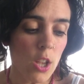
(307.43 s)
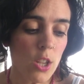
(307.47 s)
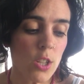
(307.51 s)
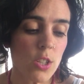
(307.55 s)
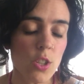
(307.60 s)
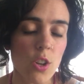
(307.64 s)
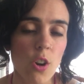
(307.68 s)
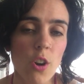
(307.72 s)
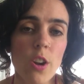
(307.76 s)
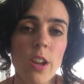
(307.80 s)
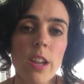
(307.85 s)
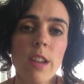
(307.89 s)

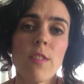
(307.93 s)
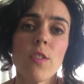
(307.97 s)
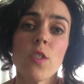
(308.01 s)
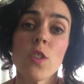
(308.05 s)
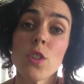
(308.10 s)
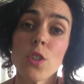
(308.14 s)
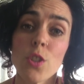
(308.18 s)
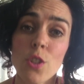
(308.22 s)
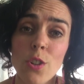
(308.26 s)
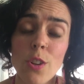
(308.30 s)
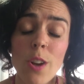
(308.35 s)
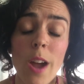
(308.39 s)
So if
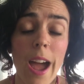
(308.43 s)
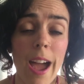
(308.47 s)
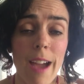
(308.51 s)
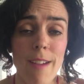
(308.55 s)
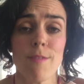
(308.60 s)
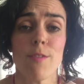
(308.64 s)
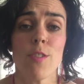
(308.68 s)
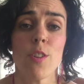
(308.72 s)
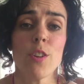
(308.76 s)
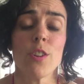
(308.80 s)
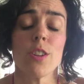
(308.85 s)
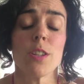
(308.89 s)
you do have
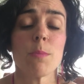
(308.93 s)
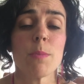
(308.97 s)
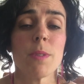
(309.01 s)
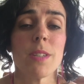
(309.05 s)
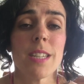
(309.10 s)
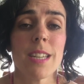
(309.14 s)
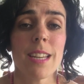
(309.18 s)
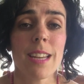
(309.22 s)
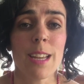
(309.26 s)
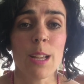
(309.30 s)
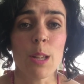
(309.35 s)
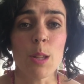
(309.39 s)
those
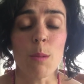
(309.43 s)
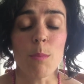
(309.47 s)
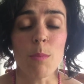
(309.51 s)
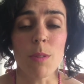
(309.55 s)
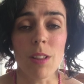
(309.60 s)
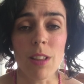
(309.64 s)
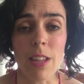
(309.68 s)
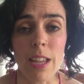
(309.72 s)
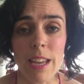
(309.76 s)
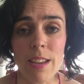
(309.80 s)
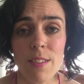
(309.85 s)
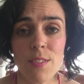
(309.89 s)
particular
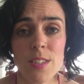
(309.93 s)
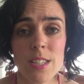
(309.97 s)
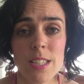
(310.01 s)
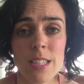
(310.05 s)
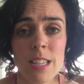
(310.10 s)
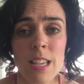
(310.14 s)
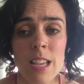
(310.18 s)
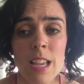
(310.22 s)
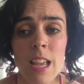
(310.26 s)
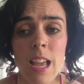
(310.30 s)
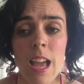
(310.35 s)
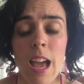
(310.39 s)

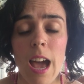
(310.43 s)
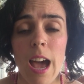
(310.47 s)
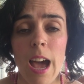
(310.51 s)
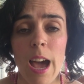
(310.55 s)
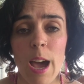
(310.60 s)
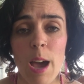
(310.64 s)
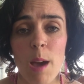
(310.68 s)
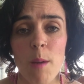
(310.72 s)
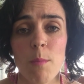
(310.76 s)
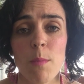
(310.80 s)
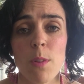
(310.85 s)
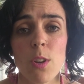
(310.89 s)
beliefs,
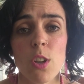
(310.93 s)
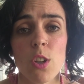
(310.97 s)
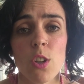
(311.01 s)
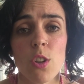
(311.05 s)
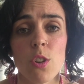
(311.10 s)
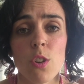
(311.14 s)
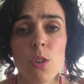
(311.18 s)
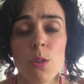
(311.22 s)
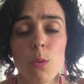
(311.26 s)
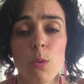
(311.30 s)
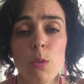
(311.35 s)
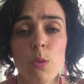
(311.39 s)

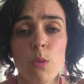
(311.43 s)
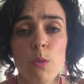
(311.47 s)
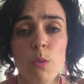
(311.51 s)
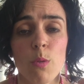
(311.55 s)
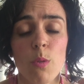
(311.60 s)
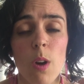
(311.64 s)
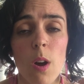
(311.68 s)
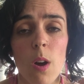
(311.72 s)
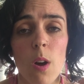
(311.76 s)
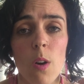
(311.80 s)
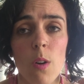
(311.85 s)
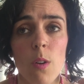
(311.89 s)
you
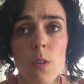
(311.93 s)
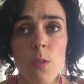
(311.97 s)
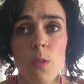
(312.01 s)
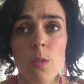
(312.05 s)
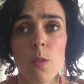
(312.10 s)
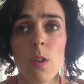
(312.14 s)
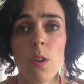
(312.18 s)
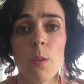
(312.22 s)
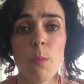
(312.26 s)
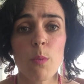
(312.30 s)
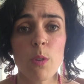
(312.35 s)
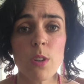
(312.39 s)

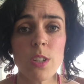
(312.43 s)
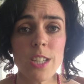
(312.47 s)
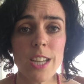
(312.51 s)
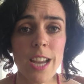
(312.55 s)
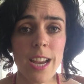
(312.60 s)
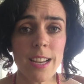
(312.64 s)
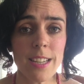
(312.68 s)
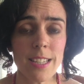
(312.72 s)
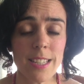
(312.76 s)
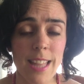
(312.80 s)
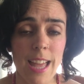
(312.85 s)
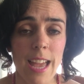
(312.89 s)

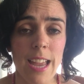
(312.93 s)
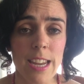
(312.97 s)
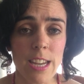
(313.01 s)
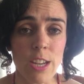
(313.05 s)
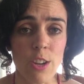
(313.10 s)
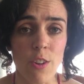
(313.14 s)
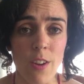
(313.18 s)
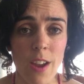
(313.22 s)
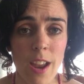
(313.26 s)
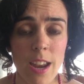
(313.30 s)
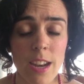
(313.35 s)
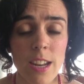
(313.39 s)
project that in
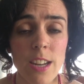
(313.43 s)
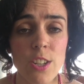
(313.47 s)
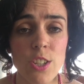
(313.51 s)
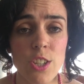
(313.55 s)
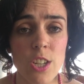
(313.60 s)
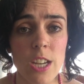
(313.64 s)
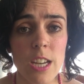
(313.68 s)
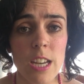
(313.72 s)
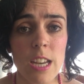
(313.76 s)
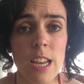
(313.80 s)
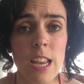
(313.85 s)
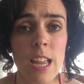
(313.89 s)
your
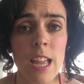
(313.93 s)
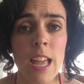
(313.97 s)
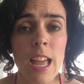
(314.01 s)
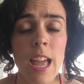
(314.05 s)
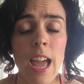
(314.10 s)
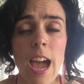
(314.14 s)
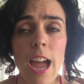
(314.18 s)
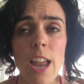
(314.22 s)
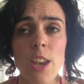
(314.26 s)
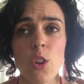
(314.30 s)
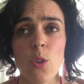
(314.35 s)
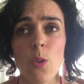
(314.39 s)
energy,
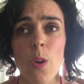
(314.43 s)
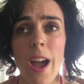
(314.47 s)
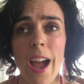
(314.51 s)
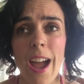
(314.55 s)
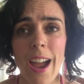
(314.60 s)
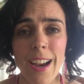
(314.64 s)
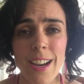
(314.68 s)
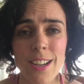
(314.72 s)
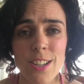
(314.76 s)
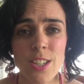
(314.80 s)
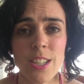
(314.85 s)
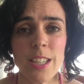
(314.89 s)
and you'll
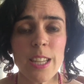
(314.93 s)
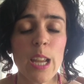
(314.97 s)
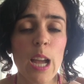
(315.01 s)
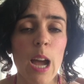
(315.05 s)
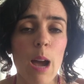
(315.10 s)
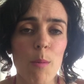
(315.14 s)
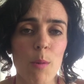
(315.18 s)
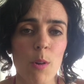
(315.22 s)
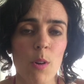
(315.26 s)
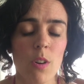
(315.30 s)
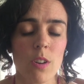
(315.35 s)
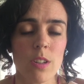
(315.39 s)
actually
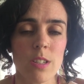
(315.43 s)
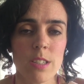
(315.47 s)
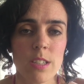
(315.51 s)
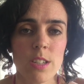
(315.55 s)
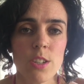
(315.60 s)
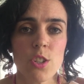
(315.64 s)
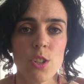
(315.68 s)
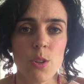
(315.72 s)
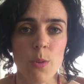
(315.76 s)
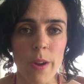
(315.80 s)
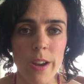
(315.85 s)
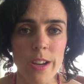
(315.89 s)
come across
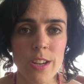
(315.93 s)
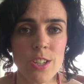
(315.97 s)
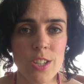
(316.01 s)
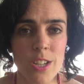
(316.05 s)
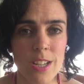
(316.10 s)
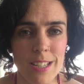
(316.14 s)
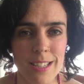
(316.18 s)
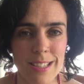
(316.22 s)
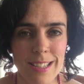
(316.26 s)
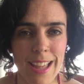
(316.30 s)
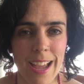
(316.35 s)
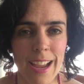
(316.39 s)

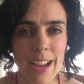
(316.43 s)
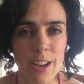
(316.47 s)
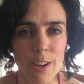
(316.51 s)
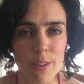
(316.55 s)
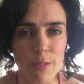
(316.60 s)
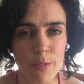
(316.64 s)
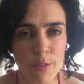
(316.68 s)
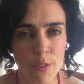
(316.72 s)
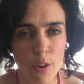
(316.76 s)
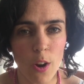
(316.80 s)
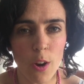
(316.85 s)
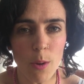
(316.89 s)
situations that
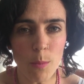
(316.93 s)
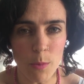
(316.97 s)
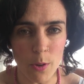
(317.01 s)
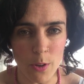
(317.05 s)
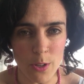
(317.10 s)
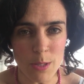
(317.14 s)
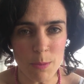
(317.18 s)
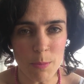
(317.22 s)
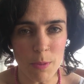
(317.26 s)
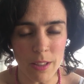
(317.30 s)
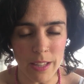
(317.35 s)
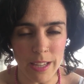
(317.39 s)
confirm
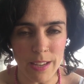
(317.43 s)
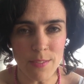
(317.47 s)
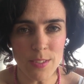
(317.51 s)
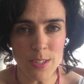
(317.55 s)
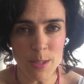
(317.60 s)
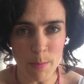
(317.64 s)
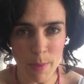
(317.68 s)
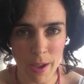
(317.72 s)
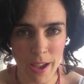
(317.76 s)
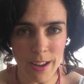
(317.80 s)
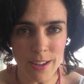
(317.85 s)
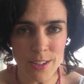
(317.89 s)
those beliefs
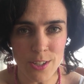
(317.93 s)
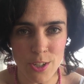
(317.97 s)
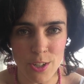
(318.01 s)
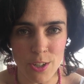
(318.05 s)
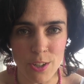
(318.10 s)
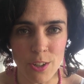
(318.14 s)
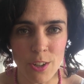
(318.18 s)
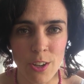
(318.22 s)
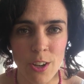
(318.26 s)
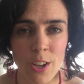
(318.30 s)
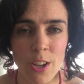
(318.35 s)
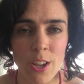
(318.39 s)
about
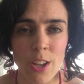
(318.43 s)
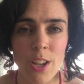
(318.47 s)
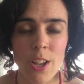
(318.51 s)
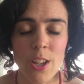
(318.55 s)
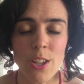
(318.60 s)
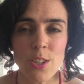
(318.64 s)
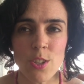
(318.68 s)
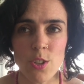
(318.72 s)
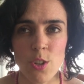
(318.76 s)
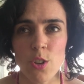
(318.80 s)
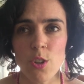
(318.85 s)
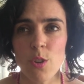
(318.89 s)
you.
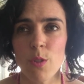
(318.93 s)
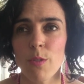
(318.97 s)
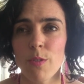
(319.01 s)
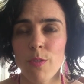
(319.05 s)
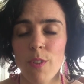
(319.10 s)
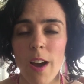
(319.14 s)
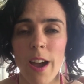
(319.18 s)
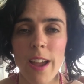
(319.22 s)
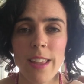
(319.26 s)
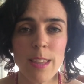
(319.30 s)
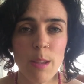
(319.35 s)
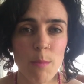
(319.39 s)
So you'll
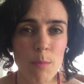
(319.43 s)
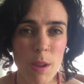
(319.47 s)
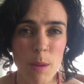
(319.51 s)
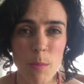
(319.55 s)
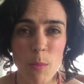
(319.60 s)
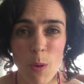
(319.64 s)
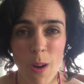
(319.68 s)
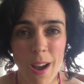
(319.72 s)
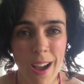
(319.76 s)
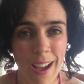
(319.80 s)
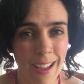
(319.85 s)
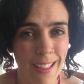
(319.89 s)
find that
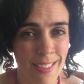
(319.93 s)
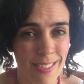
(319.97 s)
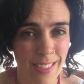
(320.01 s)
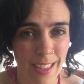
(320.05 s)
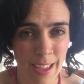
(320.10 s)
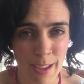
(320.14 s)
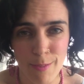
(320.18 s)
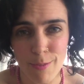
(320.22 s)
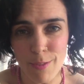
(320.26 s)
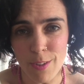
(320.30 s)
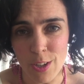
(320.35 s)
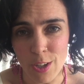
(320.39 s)
people aren't
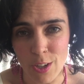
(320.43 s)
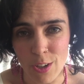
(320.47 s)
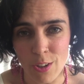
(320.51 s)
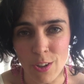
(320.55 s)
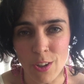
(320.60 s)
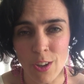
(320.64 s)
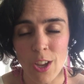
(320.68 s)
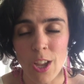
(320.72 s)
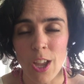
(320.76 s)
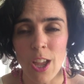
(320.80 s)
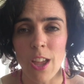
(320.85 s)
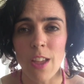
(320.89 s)
there for you,
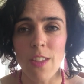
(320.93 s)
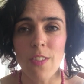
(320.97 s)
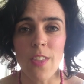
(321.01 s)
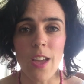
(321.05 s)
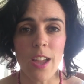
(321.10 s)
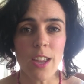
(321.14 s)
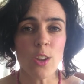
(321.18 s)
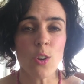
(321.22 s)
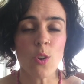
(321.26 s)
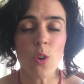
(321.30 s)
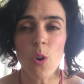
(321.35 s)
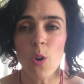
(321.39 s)

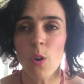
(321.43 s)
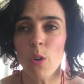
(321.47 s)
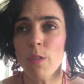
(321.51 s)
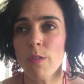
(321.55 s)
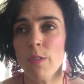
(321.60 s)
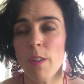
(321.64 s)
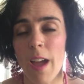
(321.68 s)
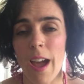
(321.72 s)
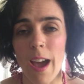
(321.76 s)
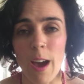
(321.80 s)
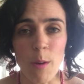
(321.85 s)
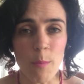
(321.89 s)
that you call
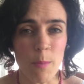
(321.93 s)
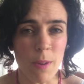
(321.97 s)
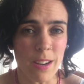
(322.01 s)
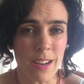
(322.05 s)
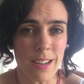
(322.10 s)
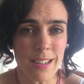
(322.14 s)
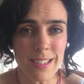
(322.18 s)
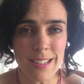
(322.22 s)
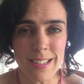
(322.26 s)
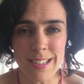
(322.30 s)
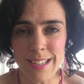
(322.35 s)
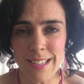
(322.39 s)
for help and
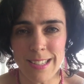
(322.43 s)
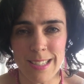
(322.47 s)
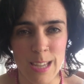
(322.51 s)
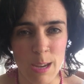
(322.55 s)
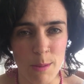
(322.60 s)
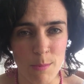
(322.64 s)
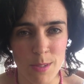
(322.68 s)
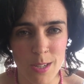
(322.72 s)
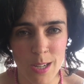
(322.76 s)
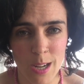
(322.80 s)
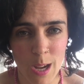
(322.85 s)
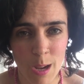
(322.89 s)
it doesn't
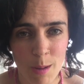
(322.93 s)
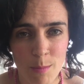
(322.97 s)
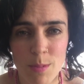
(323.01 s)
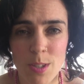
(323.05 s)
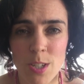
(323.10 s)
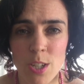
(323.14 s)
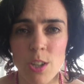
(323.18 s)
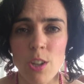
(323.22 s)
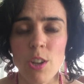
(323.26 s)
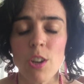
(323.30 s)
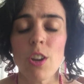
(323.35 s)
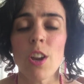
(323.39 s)
seem to come
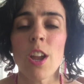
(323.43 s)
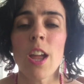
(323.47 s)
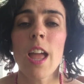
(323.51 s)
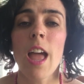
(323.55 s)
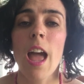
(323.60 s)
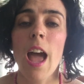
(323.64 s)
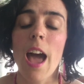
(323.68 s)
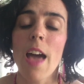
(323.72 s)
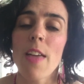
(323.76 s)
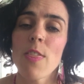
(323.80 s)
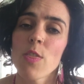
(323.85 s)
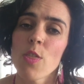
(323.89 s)
to you.
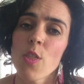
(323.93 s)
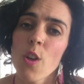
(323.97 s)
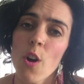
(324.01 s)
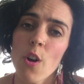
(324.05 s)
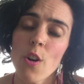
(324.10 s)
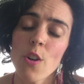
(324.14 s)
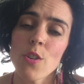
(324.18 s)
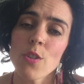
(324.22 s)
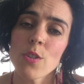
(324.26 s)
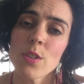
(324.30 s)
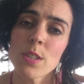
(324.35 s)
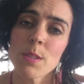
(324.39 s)
And
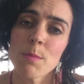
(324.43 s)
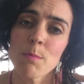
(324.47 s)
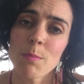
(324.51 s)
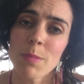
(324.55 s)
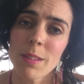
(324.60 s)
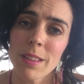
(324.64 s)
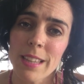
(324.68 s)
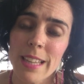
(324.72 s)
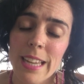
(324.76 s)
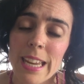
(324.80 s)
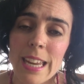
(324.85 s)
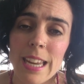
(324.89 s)
those
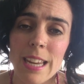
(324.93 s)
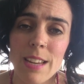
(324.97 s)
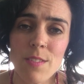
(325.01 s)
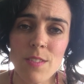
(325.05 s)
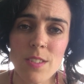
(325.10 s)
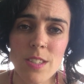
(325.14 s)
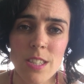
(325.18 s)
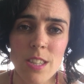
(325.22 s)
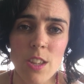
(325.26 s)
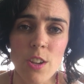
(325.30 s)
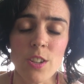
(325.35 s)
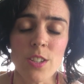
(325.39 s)

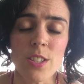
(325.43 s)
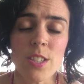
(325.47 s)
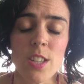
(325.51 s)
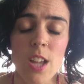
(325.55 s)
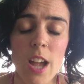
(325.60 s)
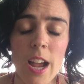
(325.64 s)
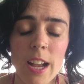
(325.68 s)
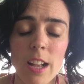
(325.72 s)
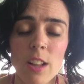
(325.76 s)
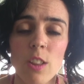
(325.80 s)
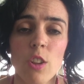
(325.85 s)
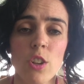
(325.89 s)
beliefs, those
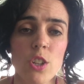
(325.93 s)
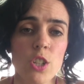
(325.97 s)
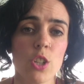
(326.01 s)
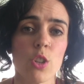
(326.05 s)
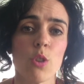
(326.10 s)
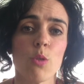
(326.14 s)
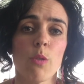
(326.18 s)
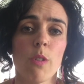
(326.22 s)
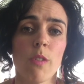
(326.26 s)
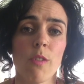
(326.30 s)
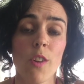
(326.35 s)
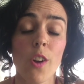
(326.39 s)

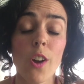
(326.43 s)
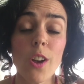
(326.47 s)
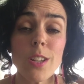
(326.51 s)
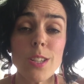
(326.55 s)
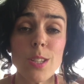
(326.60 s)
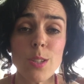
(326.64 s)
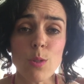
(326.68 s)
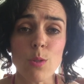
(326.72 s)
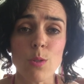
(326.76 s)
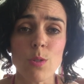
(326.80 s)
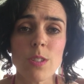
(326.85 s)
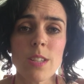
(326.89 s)
psychological
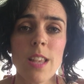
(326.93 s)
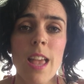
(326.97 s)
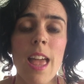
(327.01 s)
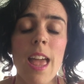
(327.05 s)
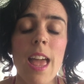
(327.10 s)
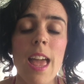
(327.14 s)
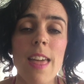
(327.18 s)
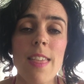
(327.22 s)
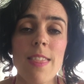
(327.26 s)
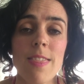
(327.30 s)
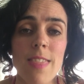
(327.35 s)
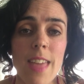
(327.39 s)
reversals,
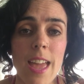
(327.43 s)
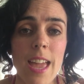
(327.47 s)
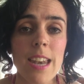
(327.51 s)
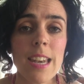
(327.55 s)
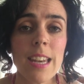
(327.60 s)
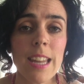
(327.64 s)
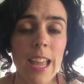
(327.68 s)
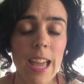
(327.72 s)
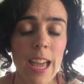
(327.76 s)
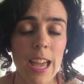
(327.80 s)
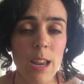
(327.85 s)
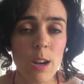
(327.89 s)

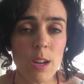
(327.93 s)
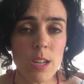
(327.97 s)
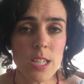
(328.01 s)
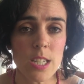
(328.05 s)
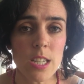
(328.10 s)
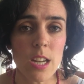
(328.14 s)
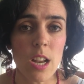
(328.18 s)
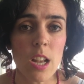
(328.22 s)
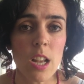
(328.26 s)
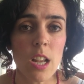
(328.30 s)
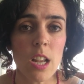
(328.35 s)
then get